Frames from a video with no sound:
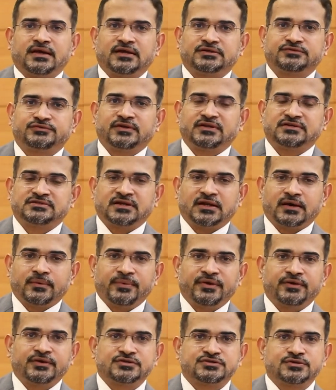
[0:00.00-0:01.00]
as far as an
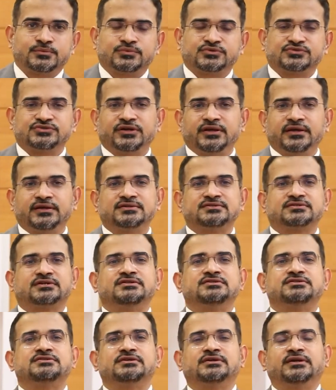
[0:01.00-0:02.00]
arbitration proceeding is
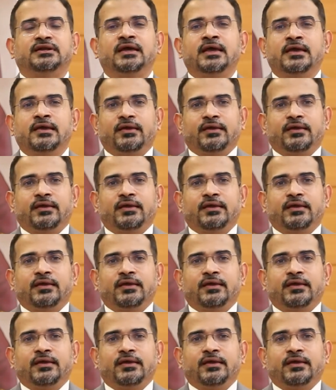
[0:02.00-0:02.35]
concerned